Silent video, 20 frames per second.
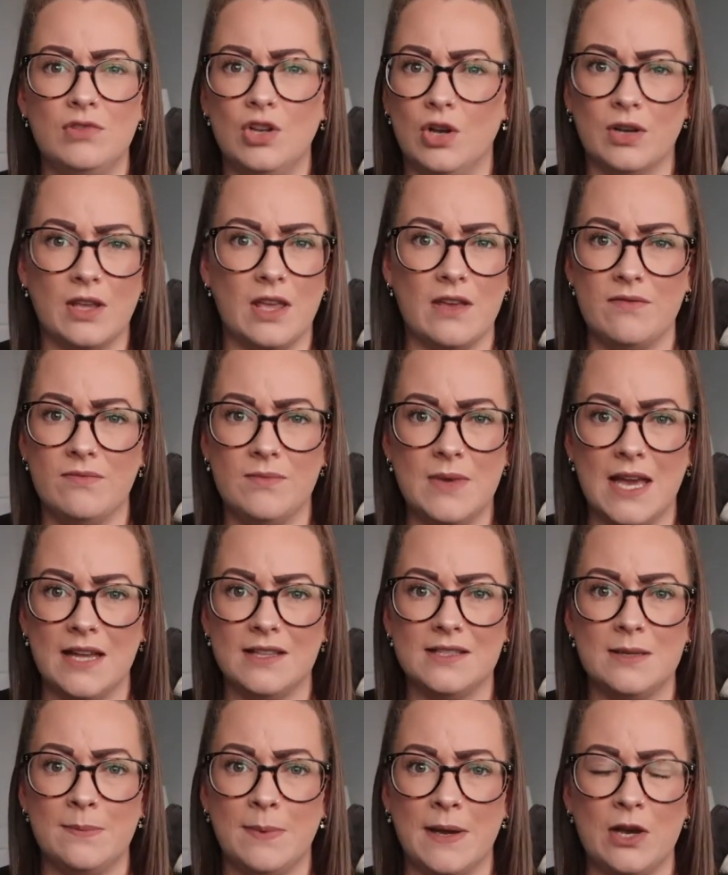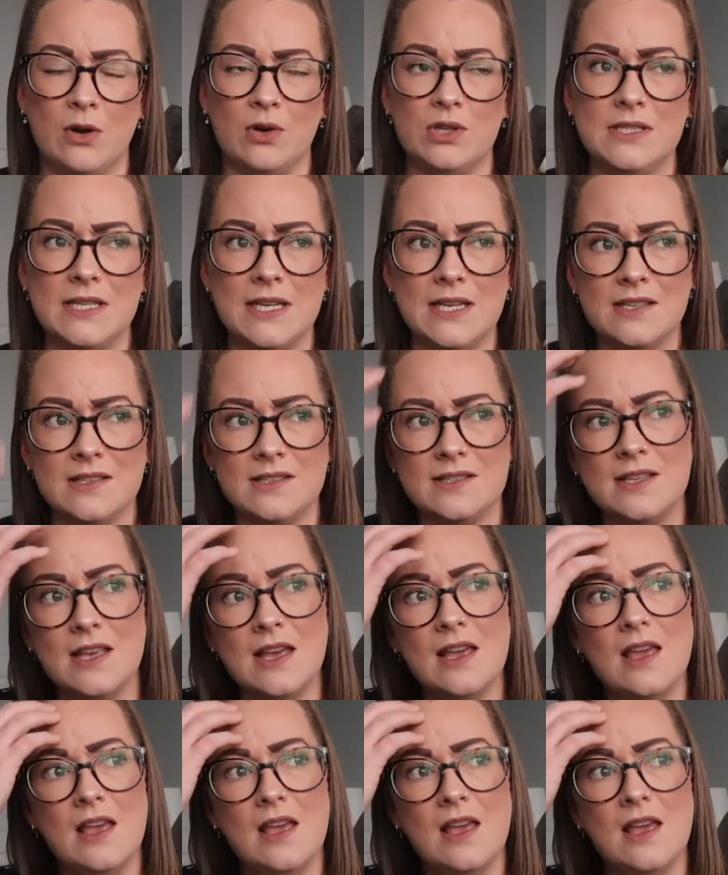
not give me antibiotics.